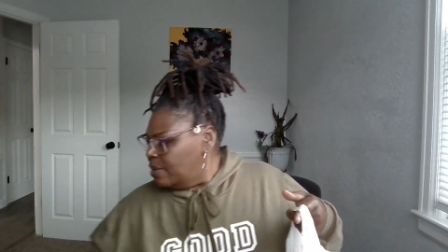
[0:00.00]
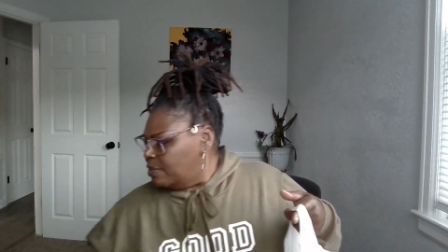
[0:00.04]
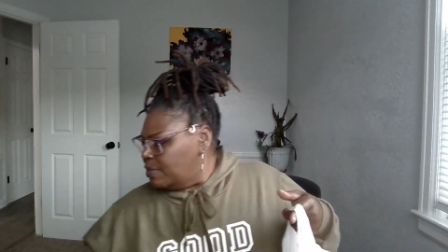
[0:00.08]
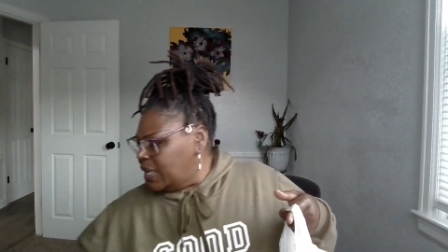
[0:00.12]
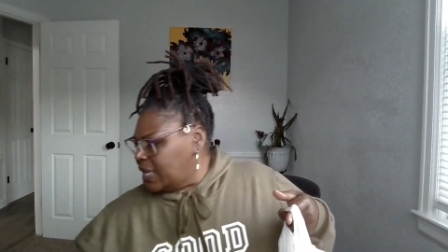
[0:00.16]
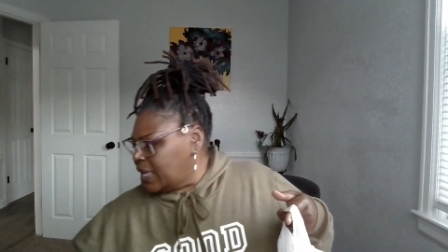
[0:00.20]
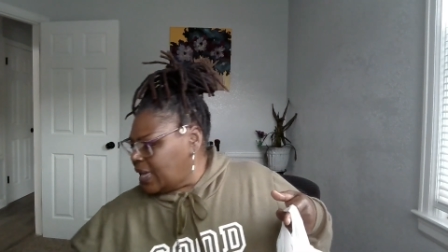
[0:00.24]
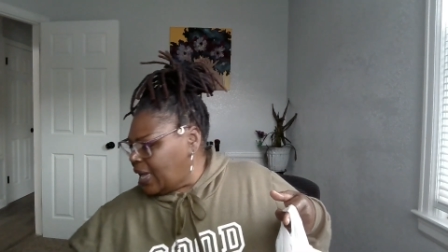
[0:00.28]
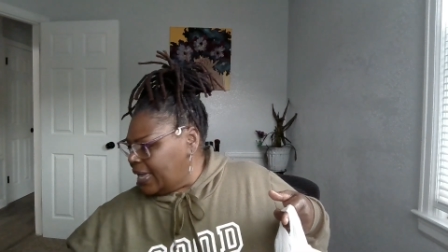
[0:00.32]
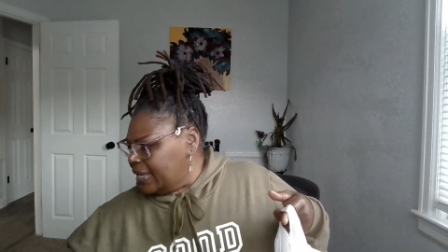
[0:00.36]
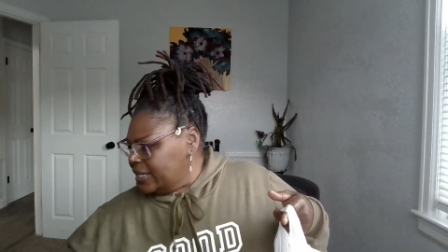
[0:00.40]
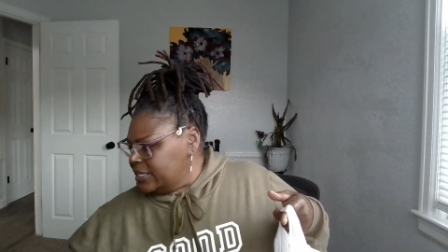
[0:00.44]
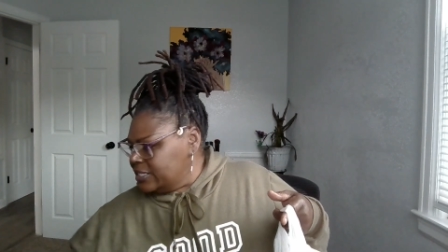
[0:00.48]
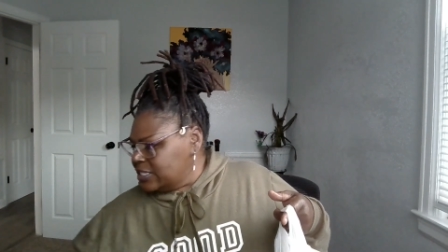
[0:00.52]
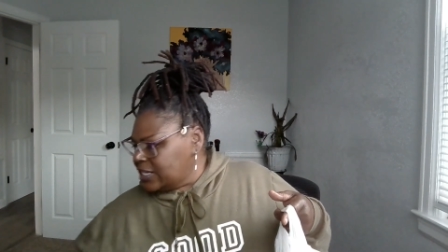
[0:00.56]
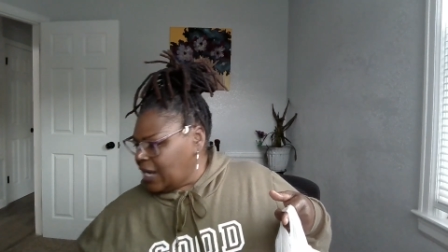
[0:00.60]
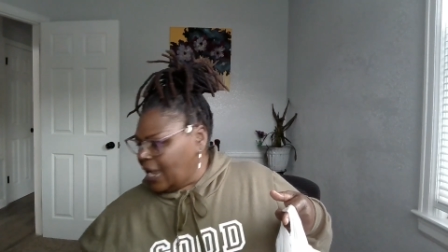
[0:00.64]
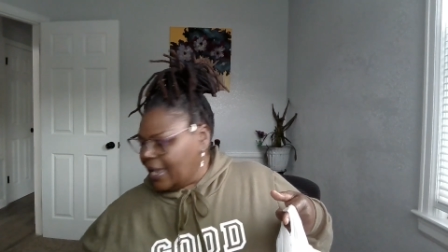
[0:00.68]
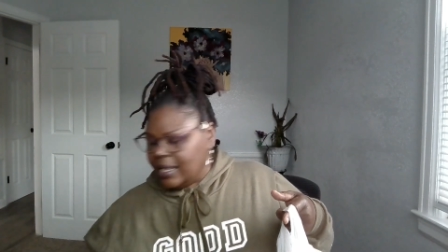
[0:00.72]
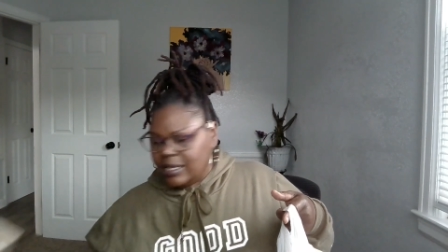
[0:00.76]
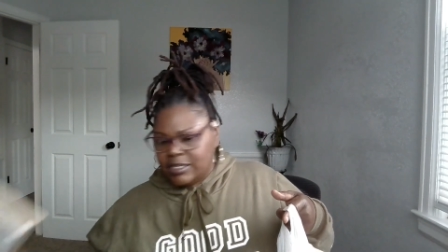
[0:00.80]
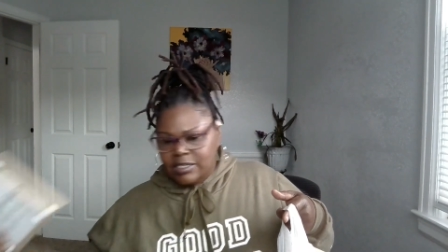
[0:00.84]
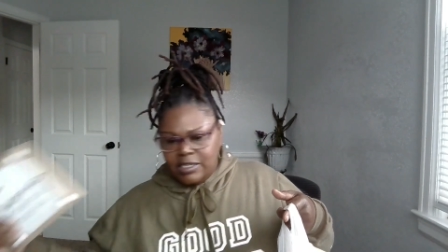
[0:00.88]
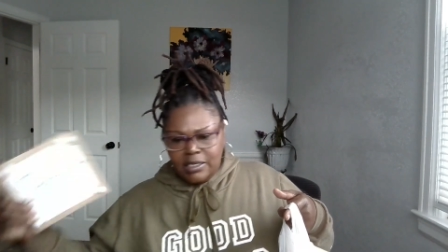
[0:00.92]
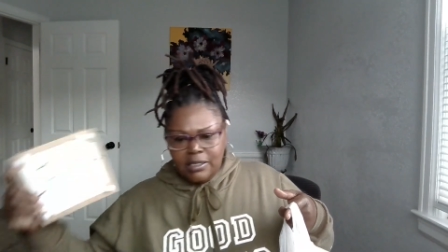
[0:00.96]
They can't
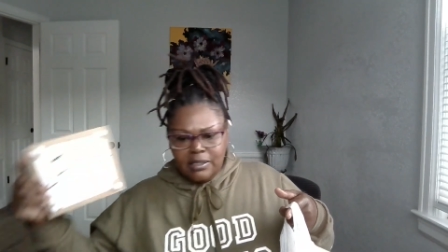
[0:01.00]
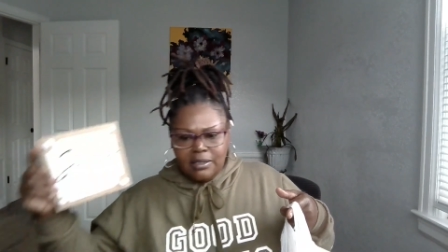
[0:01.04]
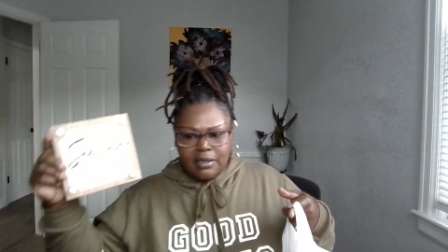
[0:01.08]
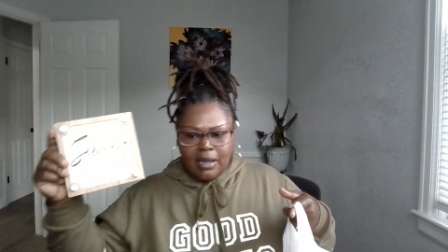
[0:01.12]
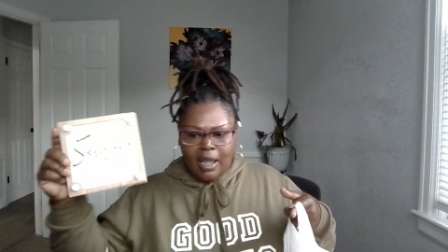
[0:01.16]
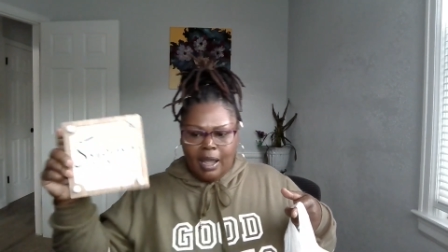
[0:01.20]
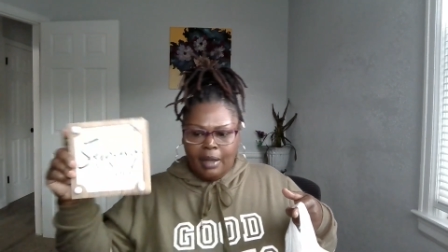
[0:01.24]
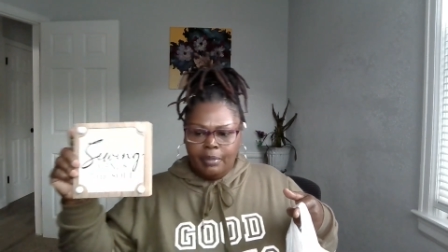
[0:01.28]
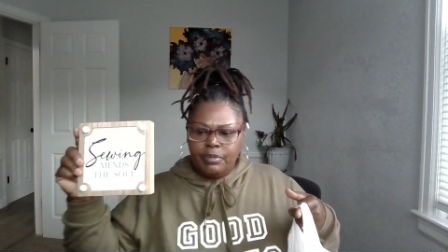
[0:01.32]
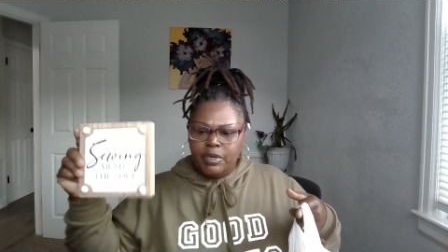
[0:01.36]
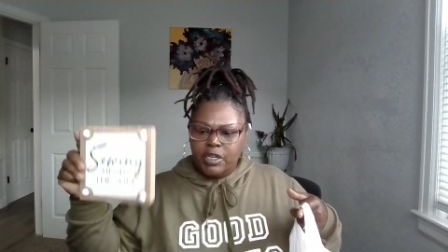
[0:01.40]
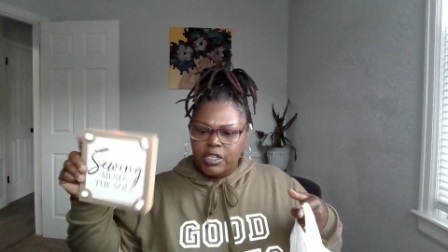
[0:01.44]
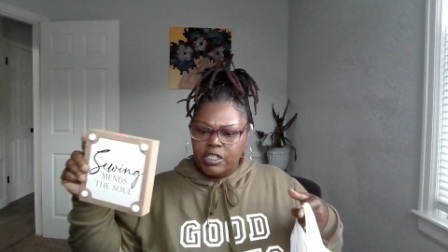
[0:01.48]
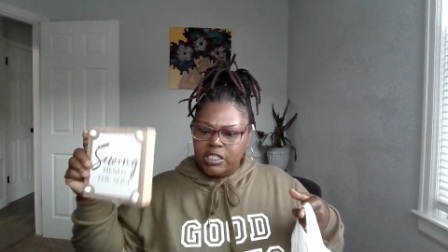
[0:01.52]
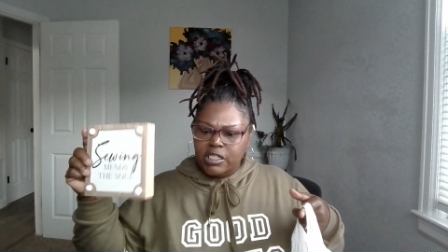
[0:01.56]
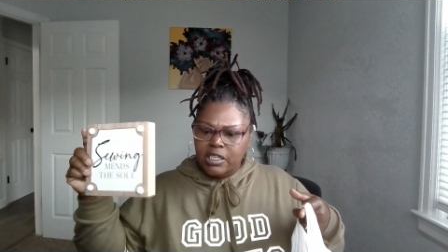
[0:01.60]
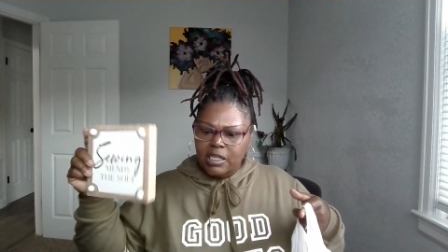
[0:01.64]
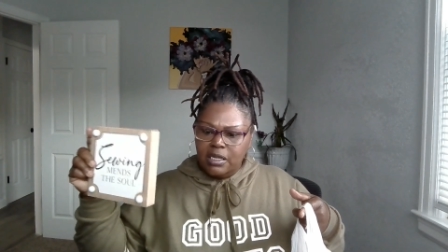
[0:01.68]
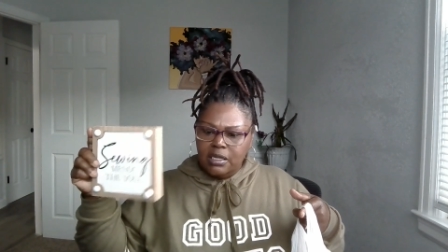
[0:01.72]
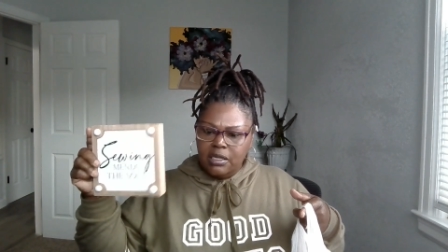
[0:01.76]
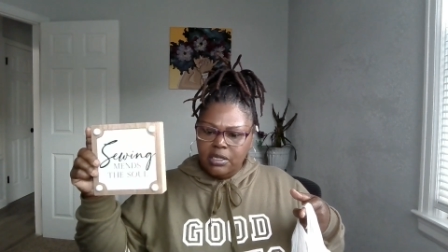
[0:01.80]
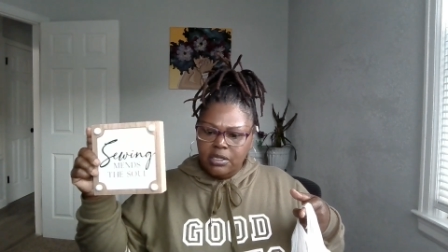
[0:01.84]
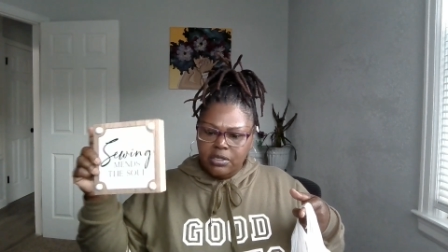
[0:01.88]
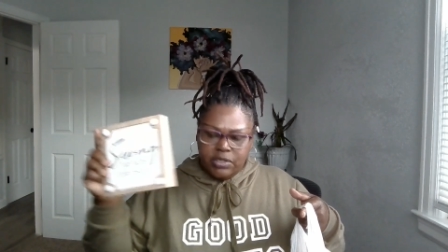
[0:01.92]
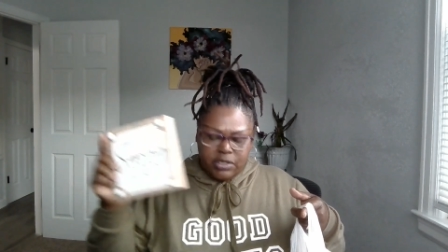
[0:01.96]
change it. I'm just
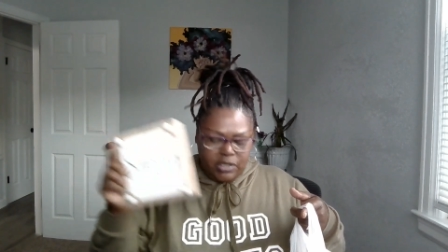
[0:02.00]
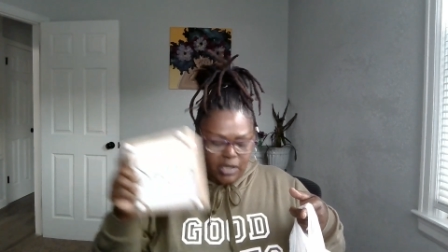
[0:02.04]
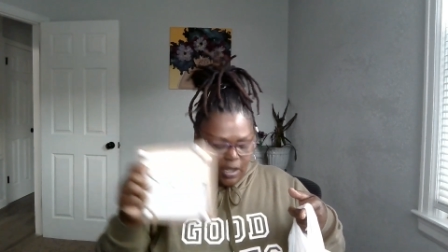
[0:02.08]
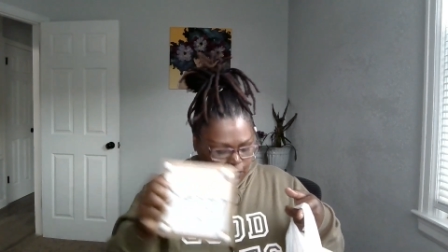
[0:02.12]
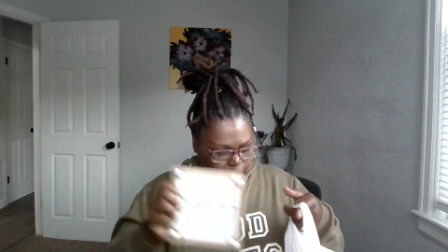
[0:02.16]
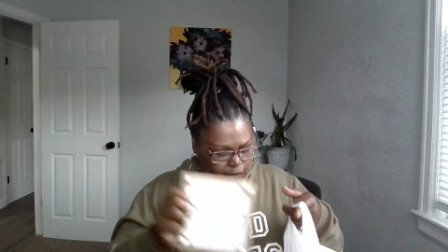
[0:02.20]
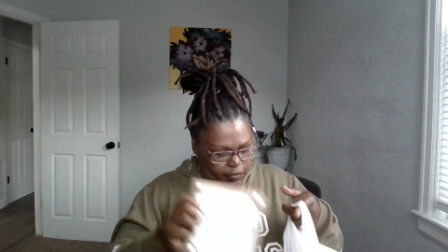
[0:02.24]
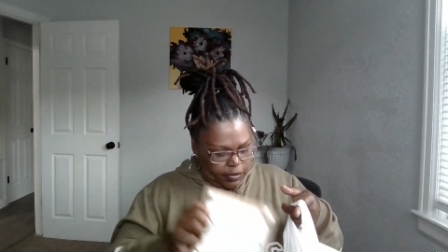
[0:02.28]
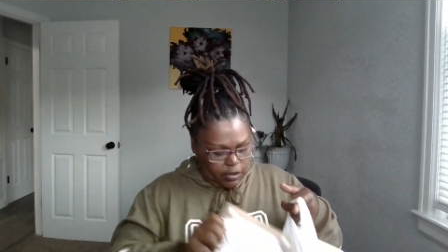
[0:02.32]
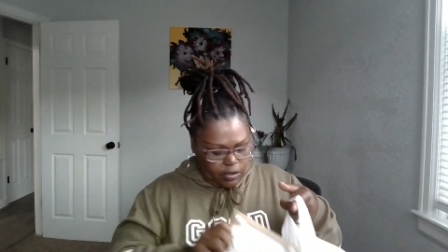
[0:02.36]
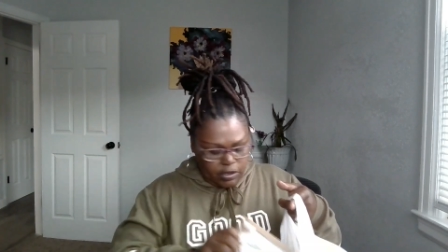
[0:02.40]
getting little stuff